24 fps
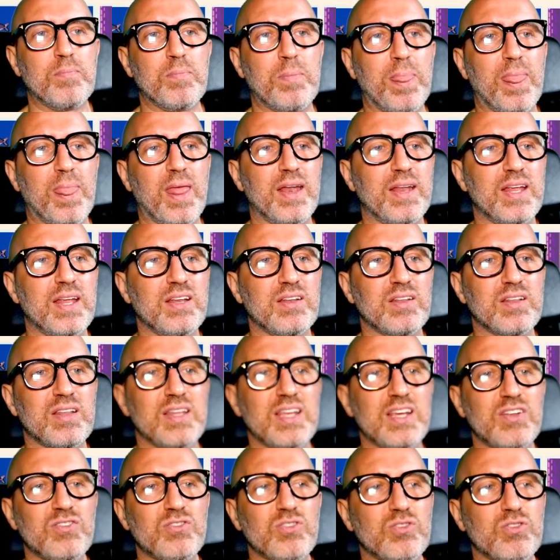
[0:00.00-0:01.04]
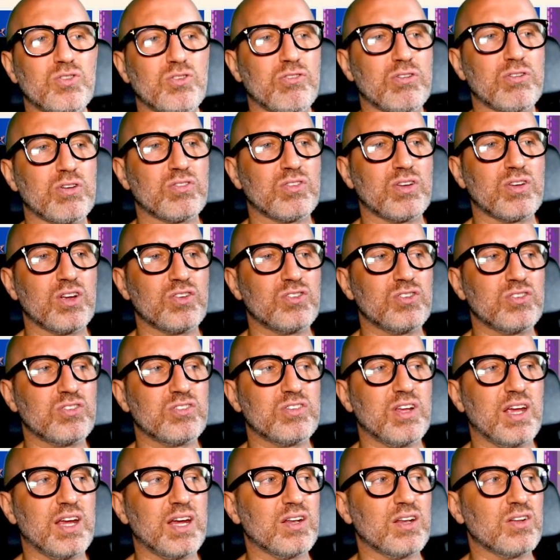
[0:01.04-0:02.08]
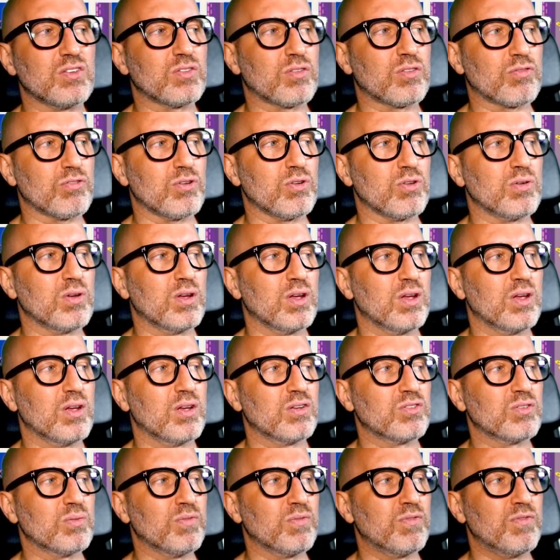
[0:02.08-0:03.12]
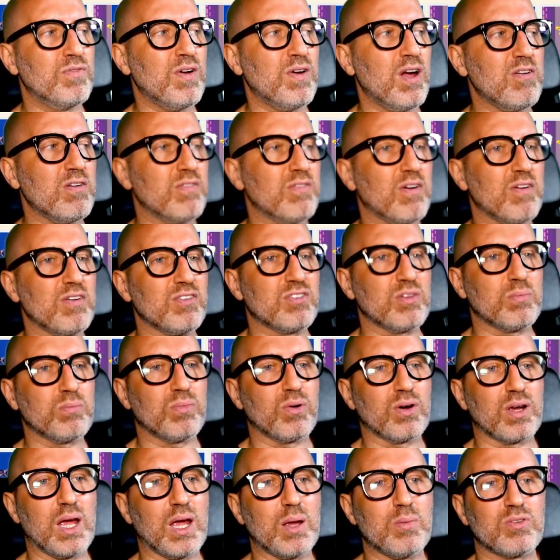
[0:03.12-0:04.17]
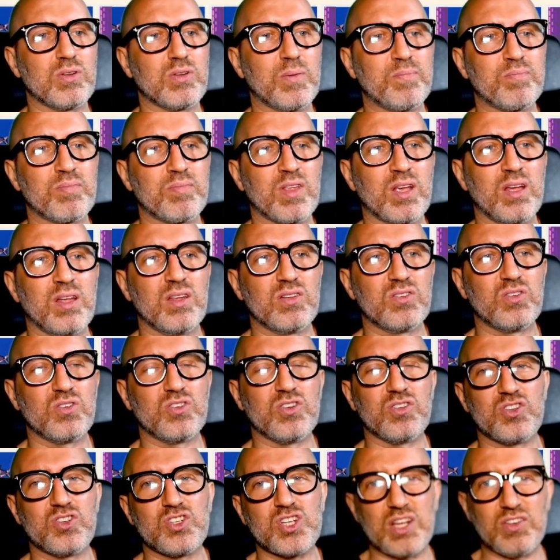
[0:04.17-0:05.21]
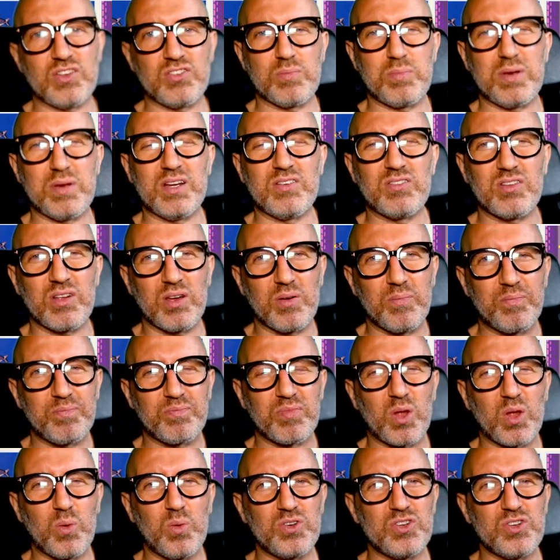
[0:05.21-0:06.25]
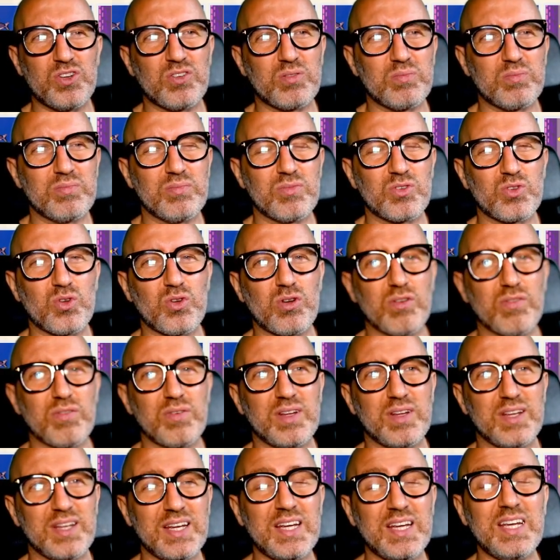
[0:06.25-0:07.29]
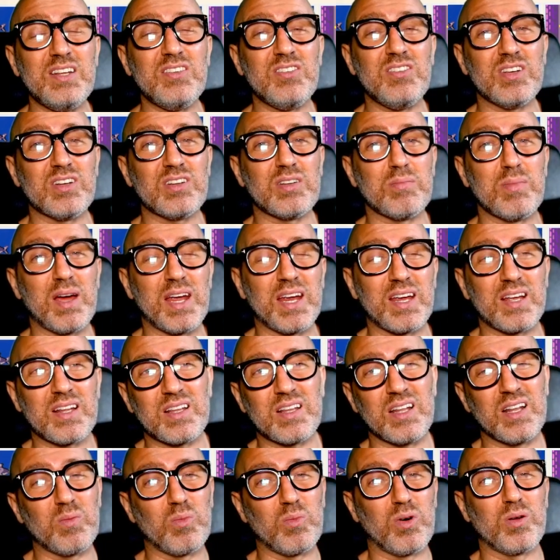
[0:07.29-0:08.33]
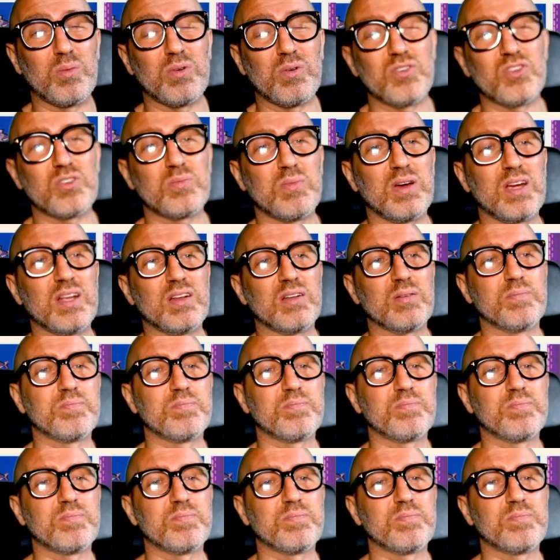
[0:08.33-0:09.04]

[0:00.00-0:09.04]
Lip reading: and these tutorials are just taking us through some very simple games, such as Chase the Pizza, which is sort of easier to make than the one we just made.